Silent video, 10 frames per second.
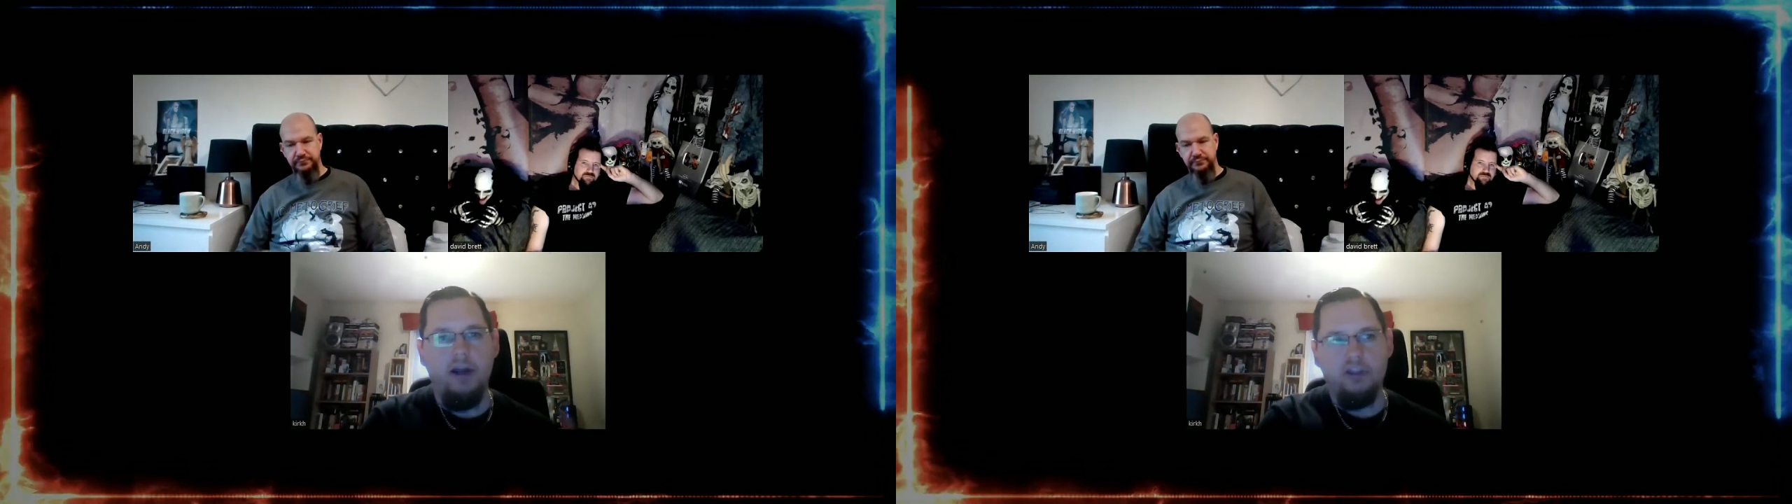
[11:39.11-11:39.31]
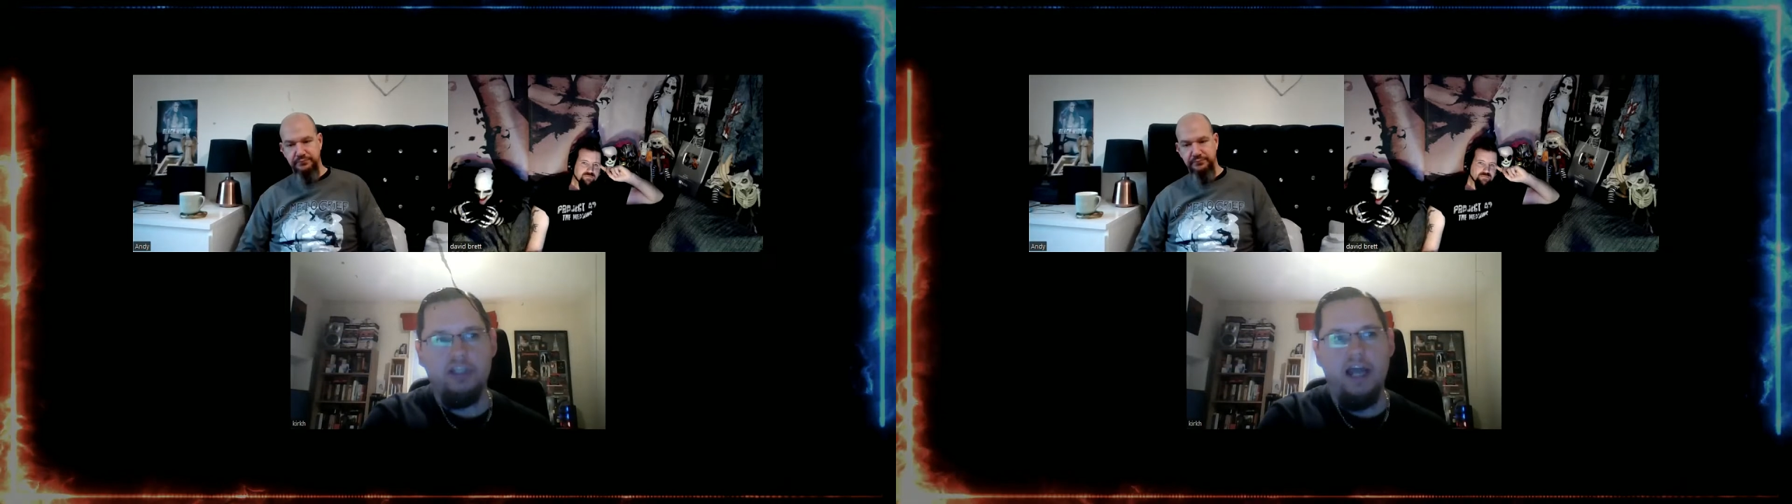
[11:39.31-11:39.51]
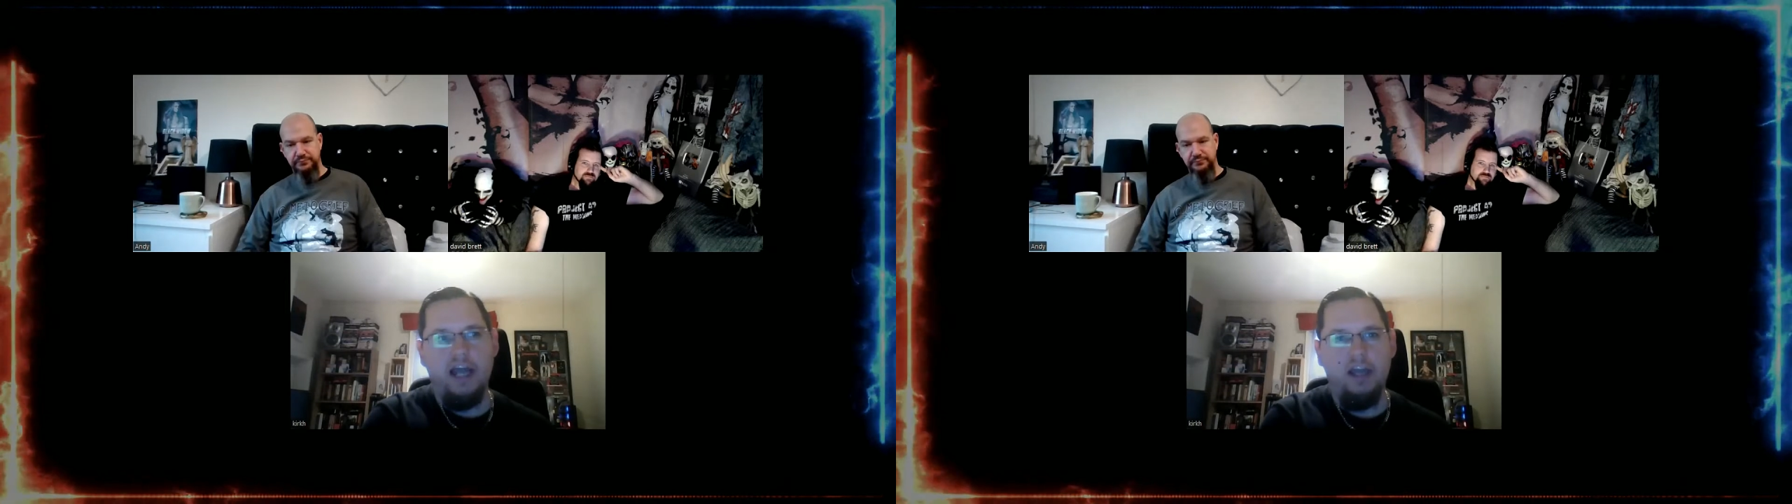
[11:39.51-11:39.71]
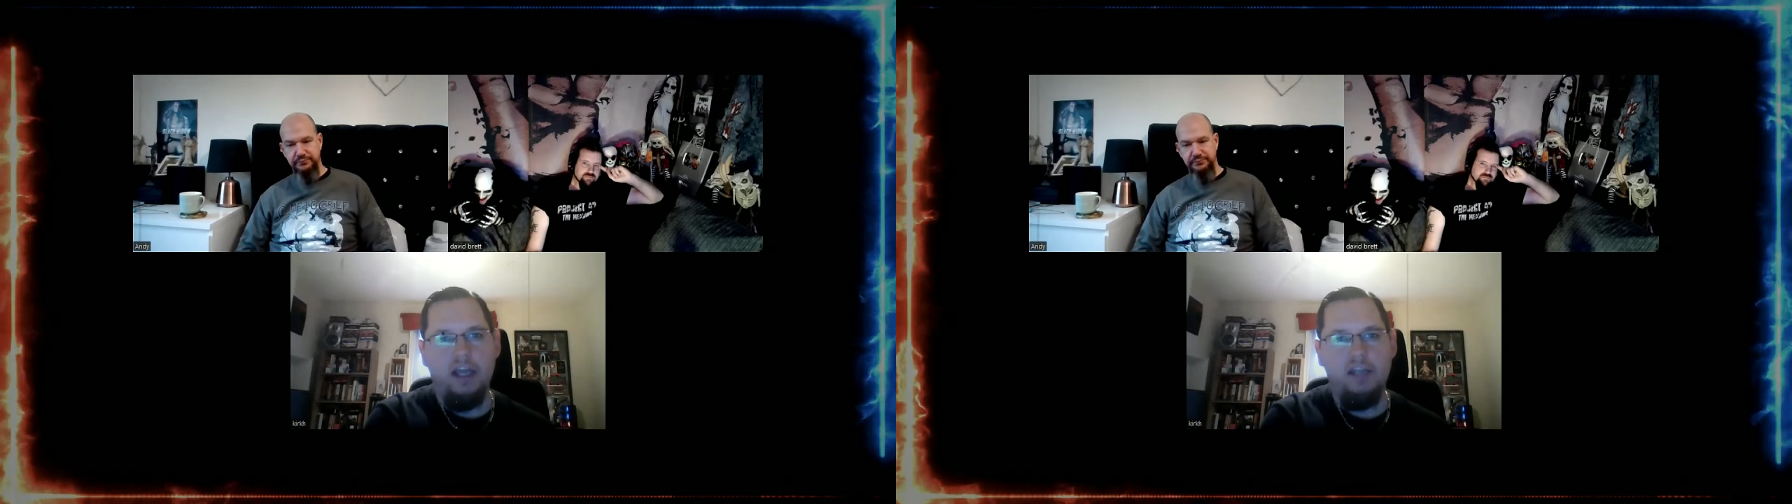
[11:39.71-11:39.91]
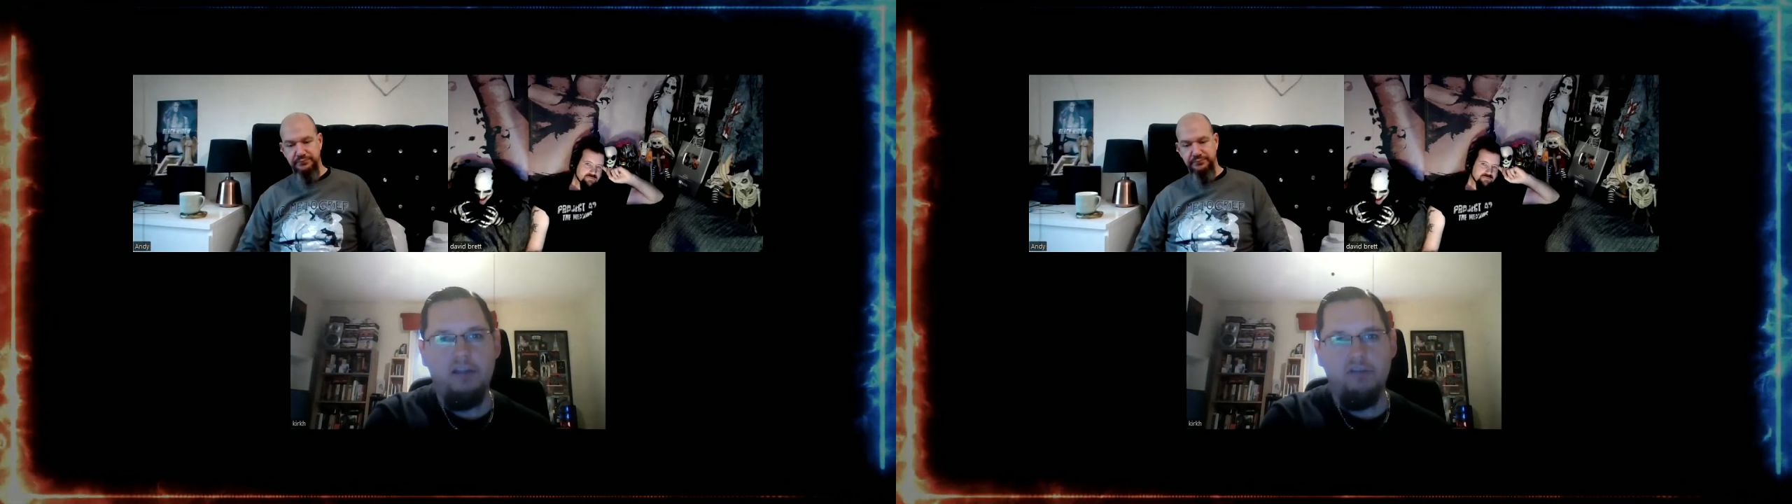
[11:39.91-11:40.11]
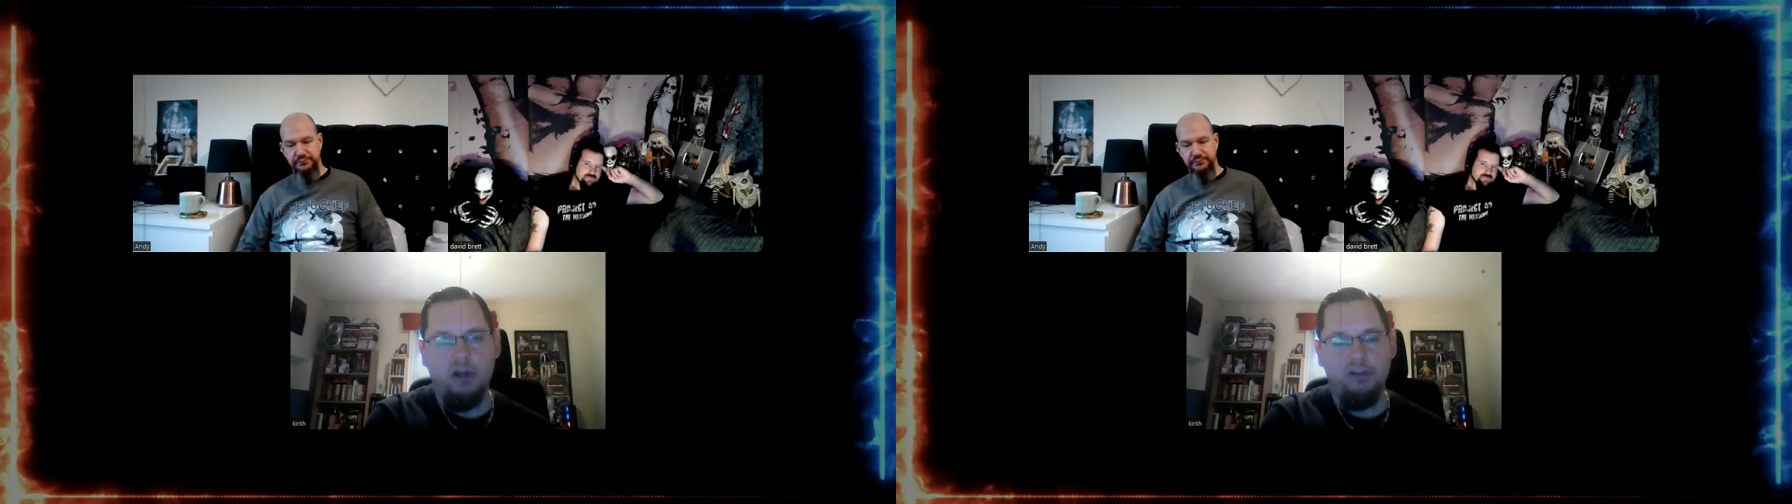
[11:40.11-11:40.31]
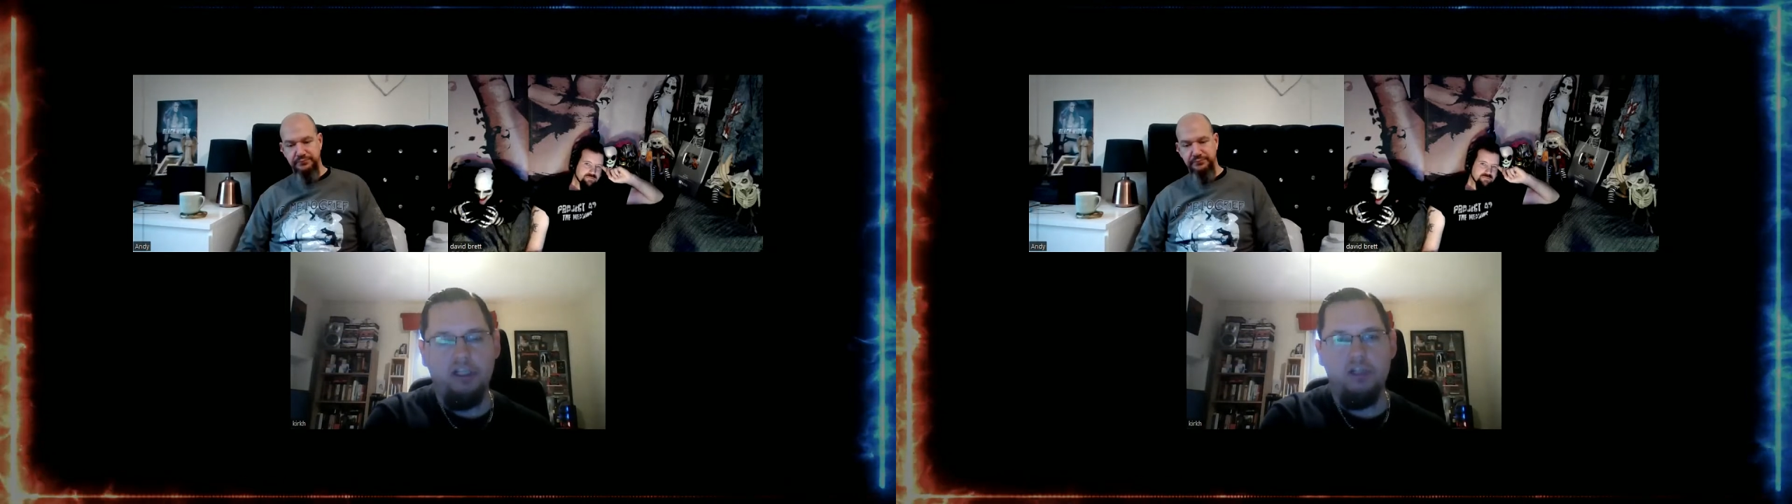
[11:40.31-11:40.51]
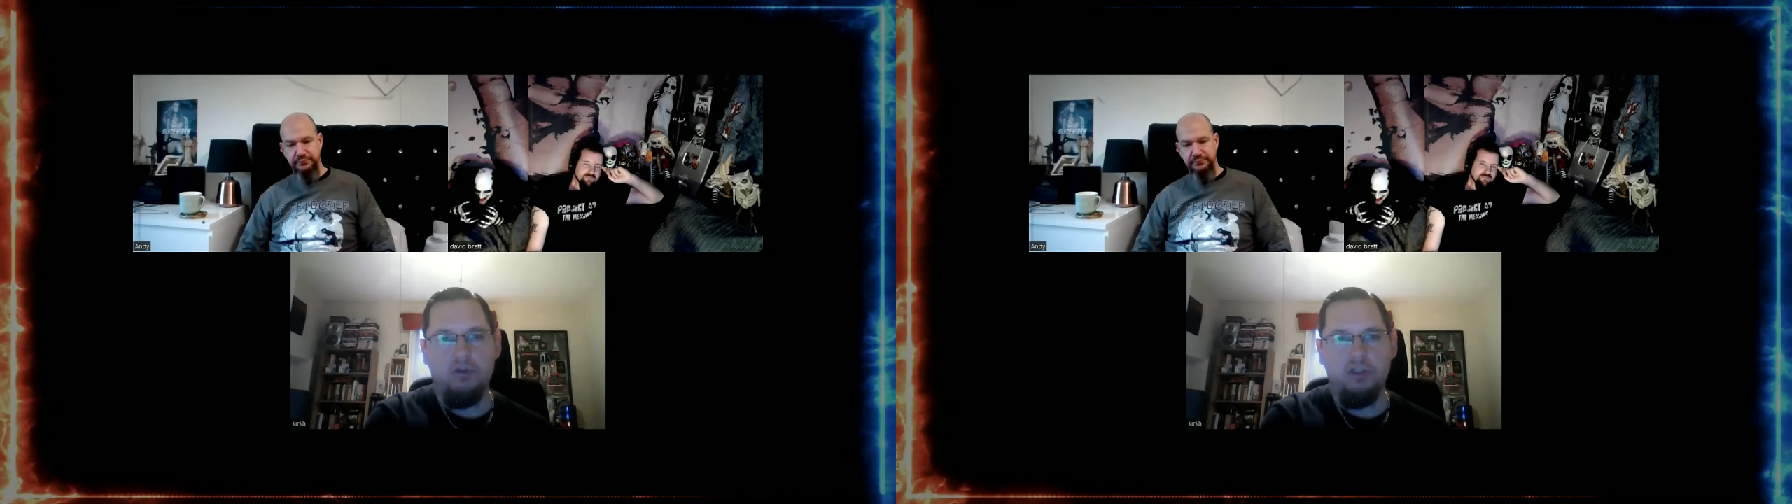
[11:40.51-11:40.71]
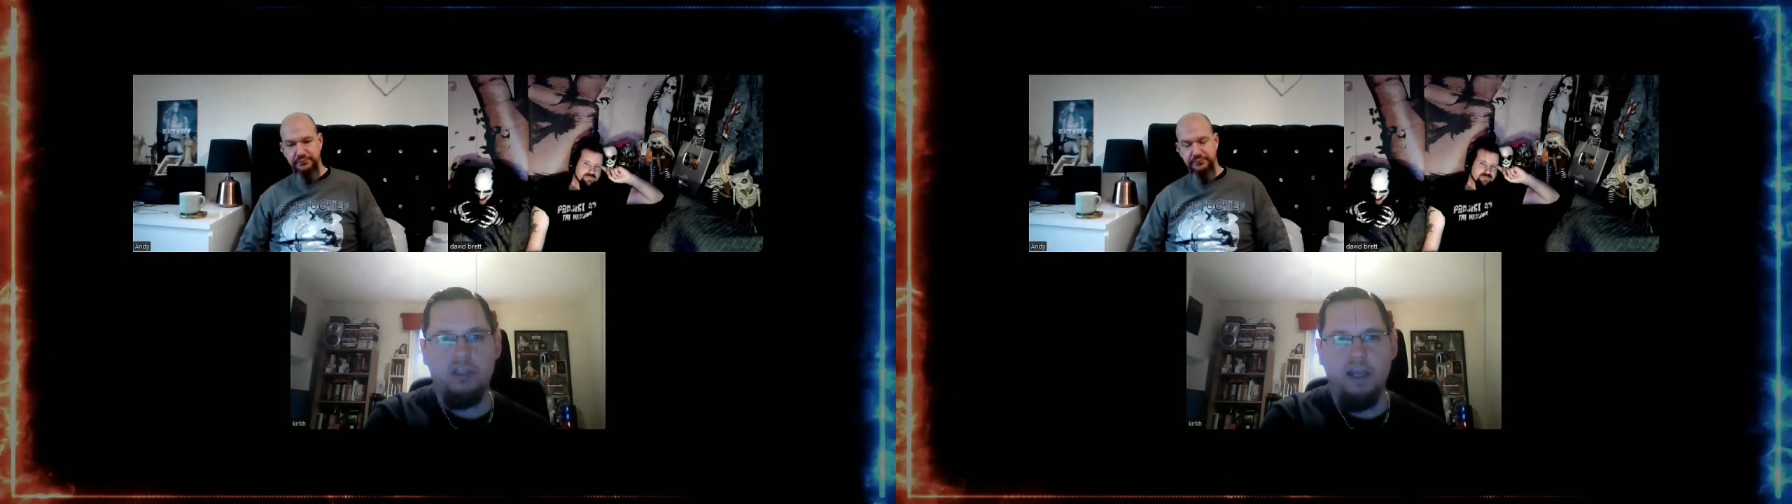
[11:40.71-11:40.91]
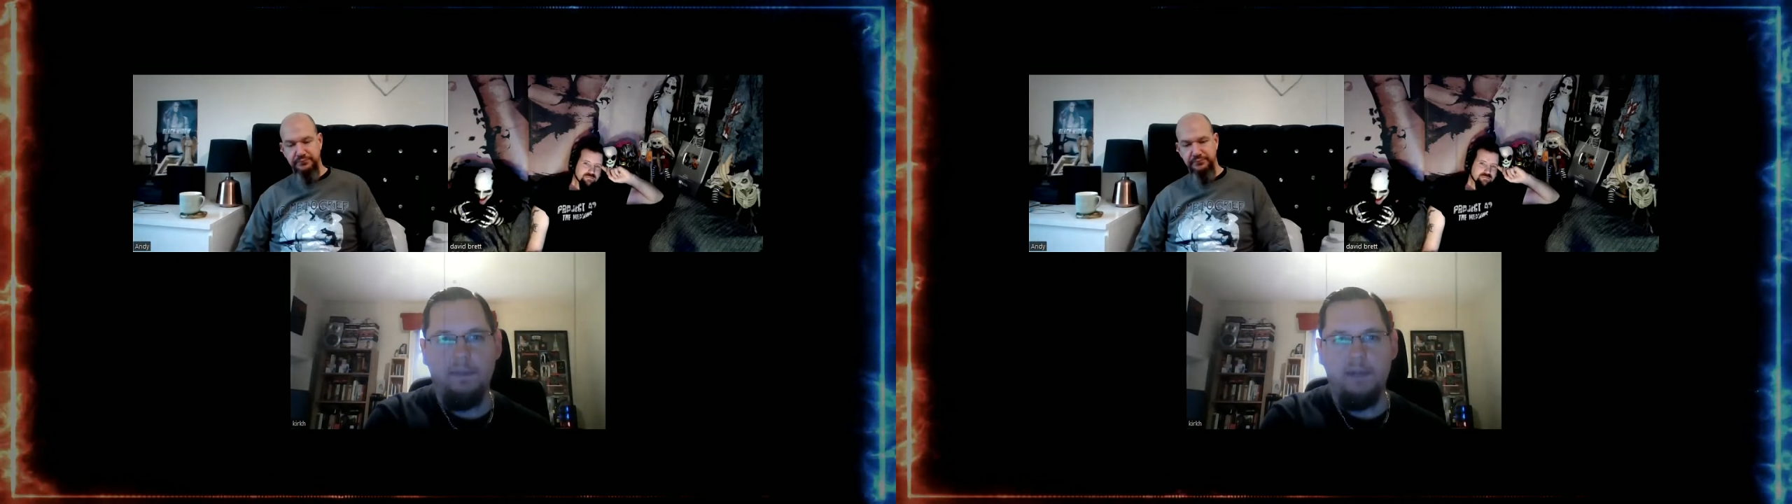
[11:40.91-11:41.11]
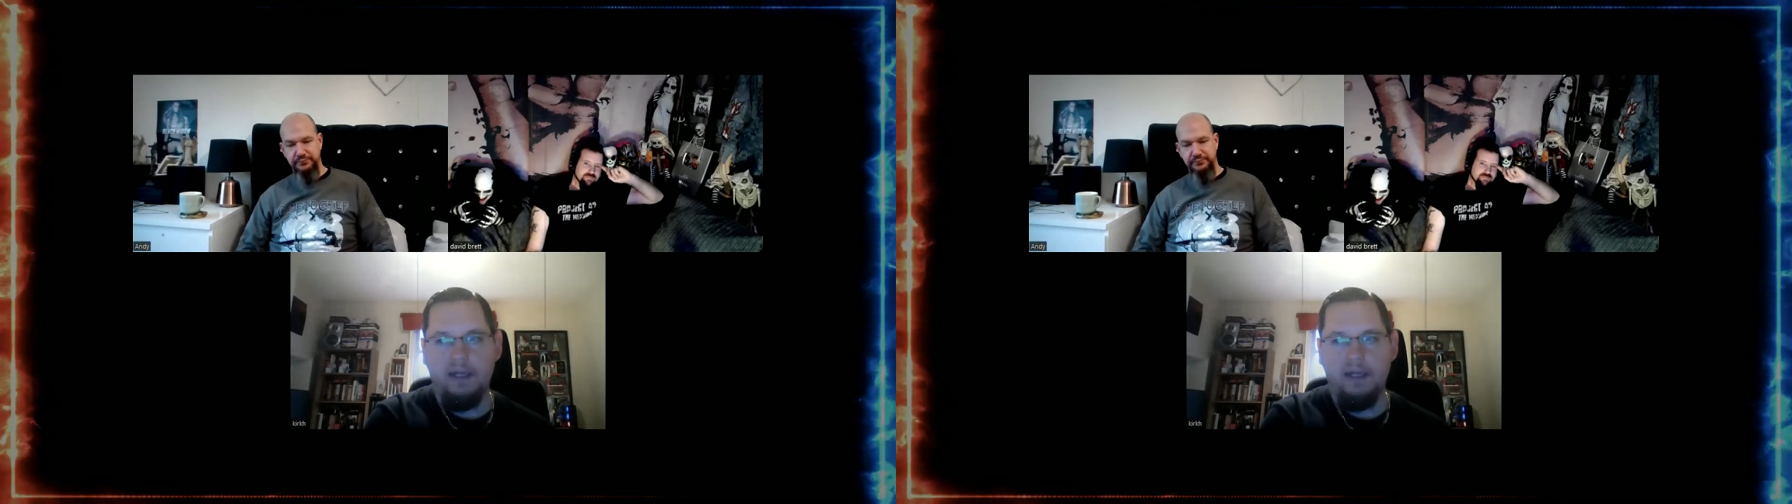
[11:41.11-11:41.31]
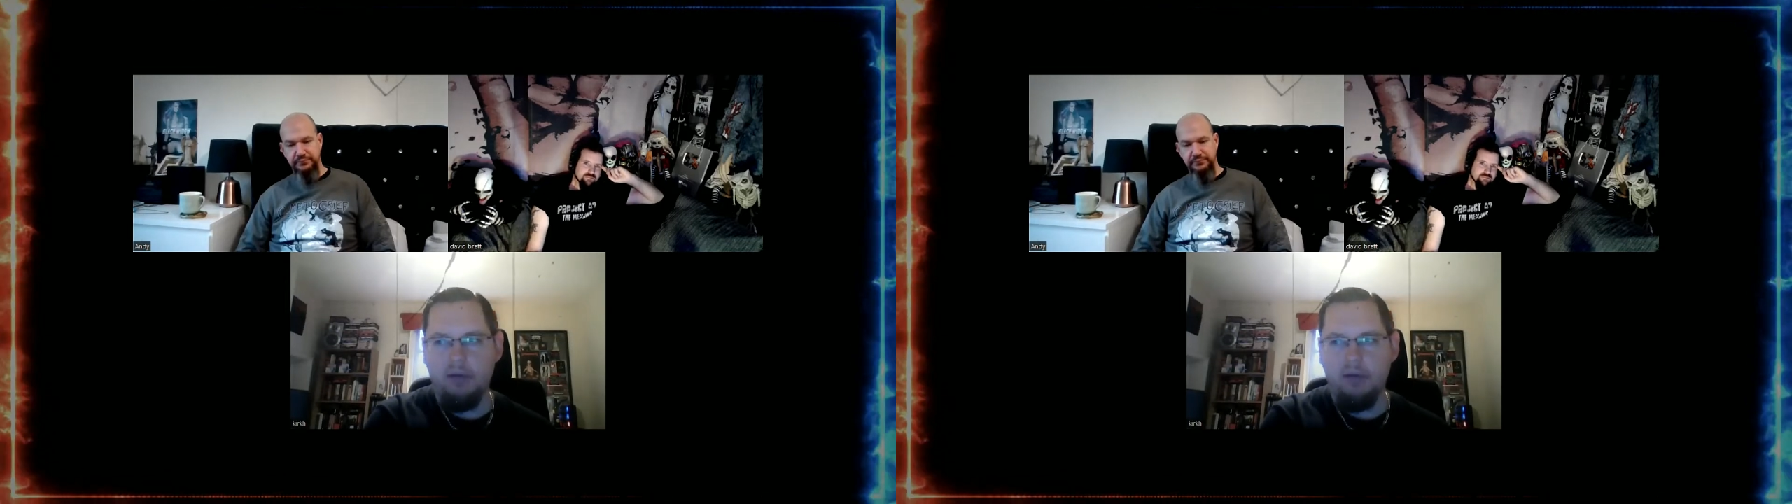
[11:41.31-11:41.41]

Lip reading: and on side A, you've got Dillinger Escape Plan,